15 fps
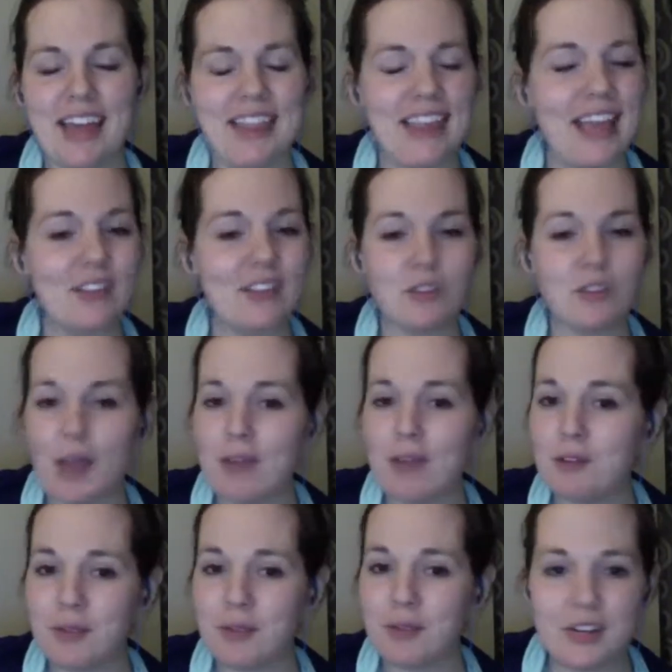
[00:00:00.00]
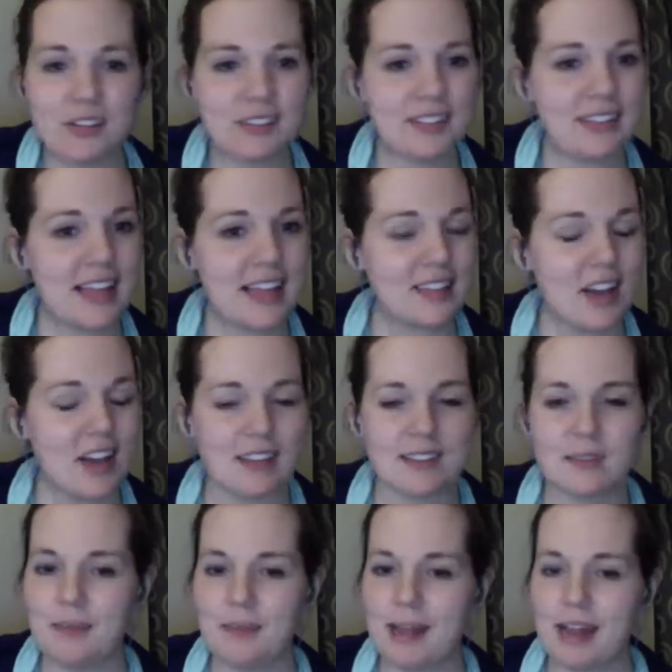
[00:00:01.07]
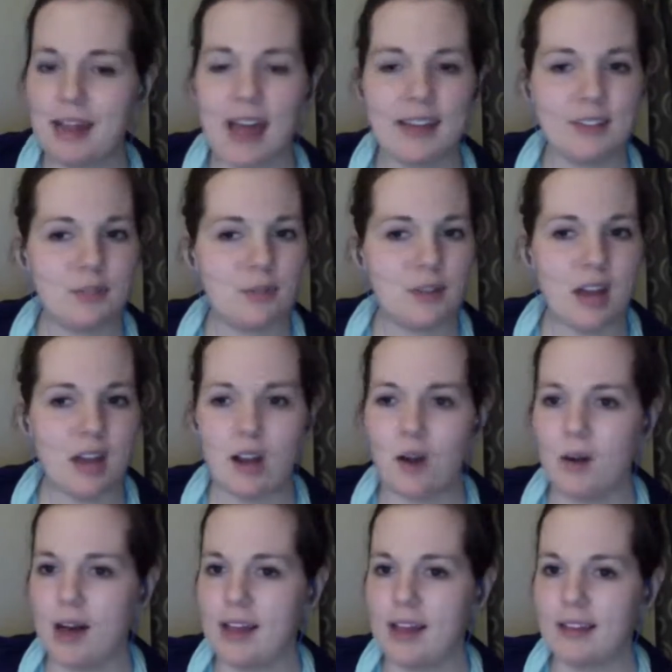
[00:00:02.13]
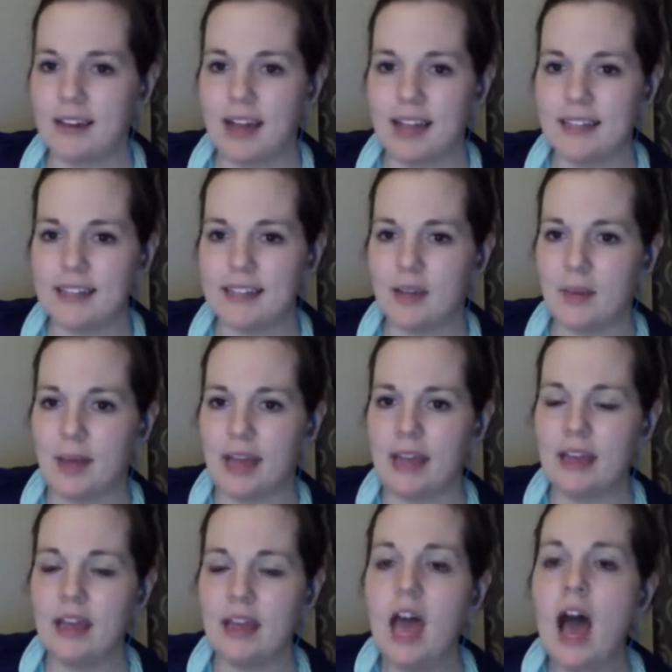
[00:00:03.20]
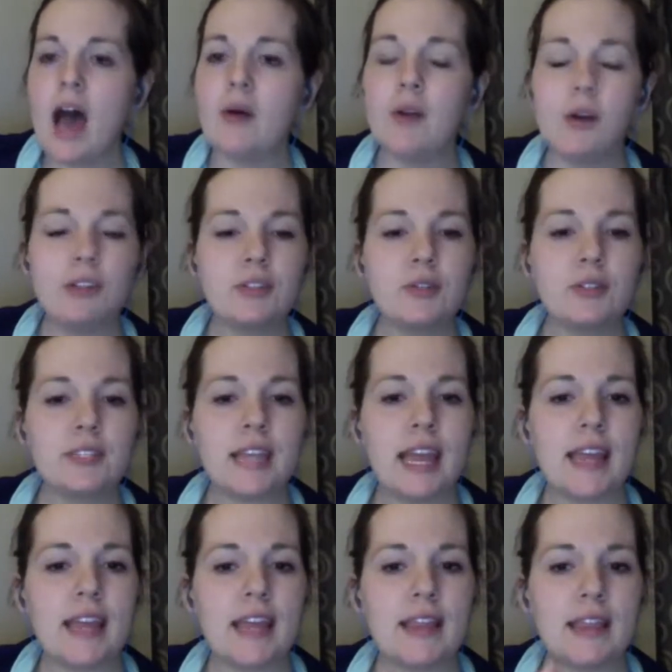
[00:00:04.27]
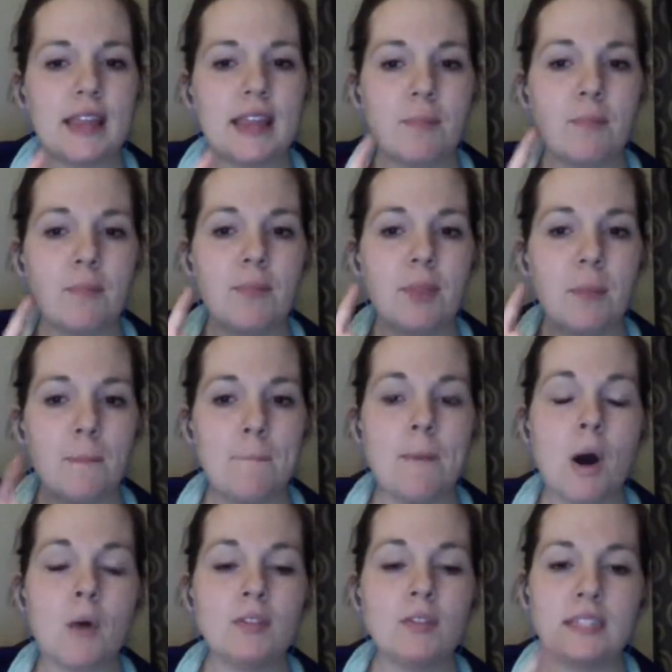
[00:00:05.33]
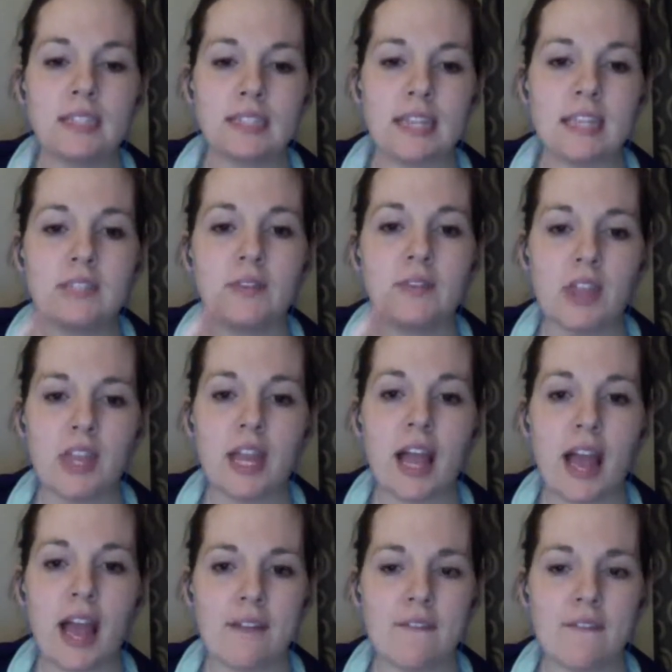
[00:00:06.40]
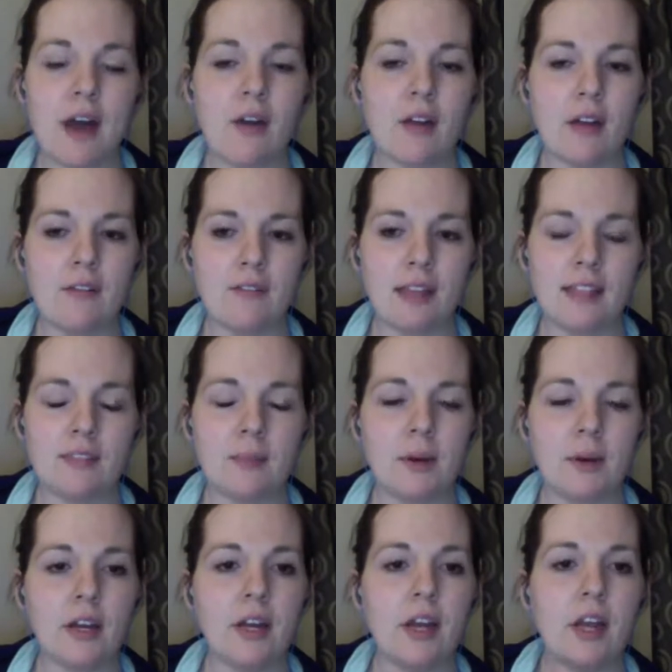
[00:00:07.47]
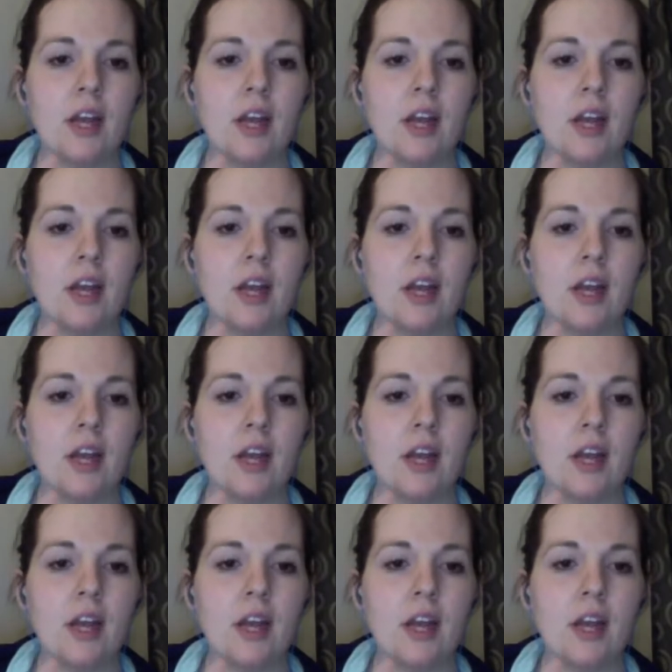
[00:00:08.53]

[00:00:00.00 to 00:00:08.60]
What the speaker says: I think it's great for readers, and that's awesome, but I do not go on there. I stay away. I would also say that the most successful thing I have found on Facebook